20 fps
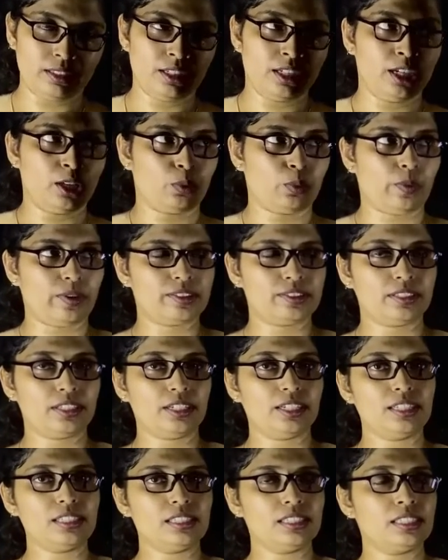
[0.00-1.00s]
Question
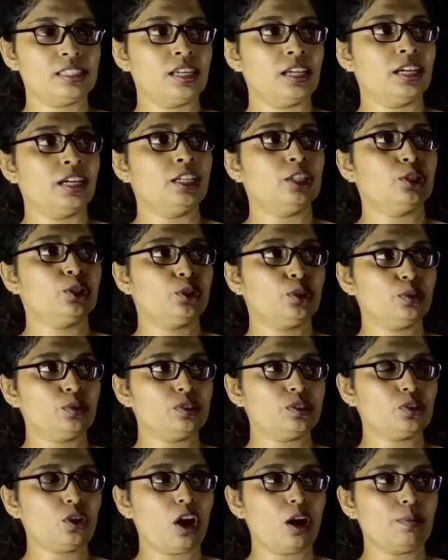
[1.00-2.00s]
is 2's
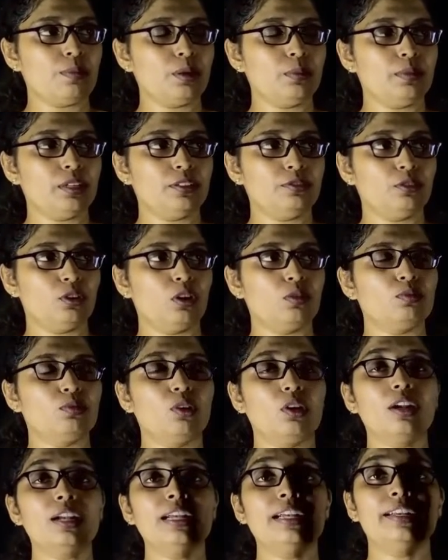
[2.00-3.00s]
complement form
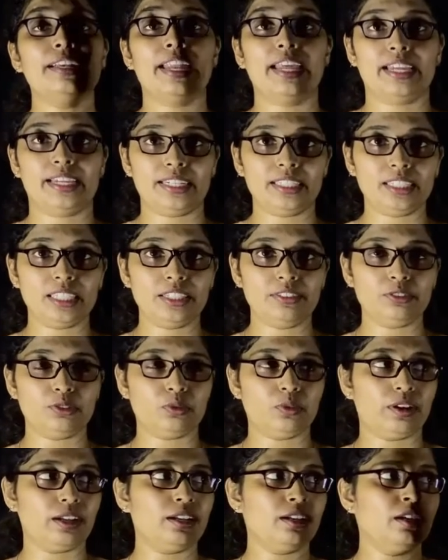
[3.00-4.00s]
for negative
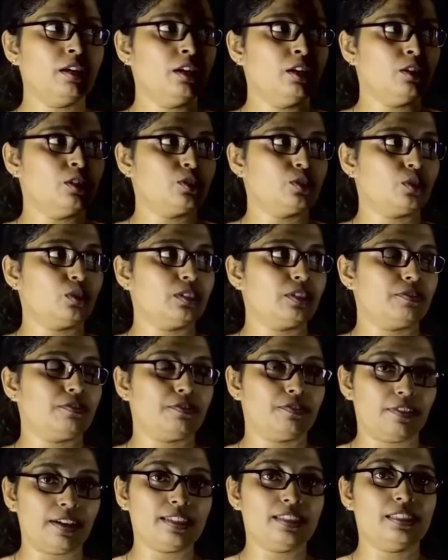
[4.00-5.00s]
12. So the
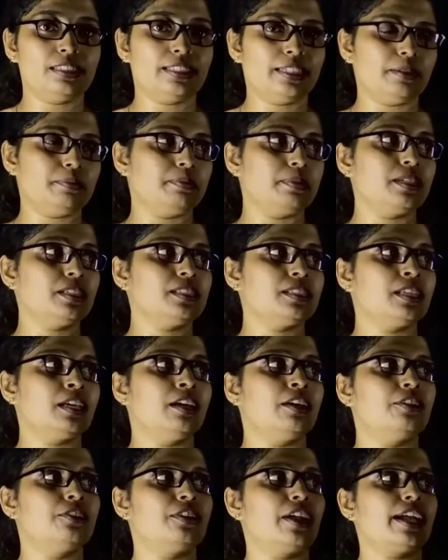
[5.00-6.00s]
first step is
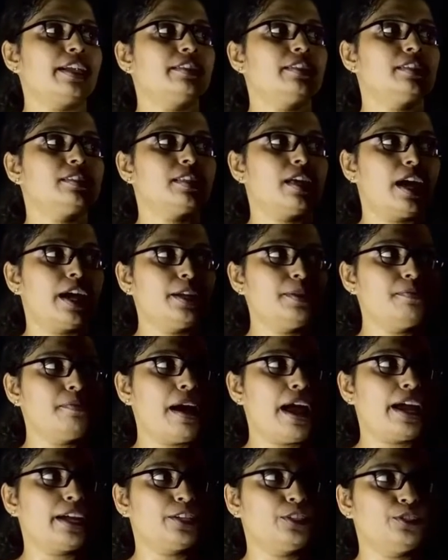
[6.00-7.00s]
write the sign
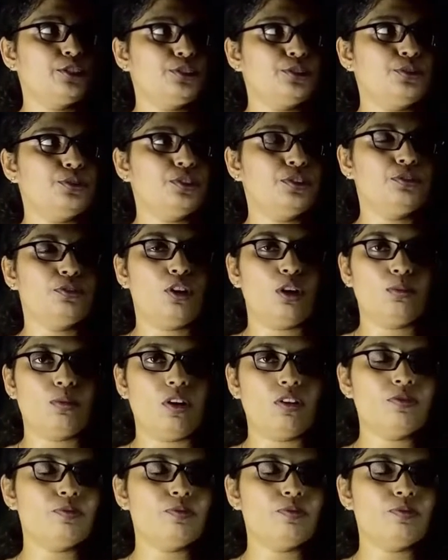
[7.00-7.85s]
magnitude form of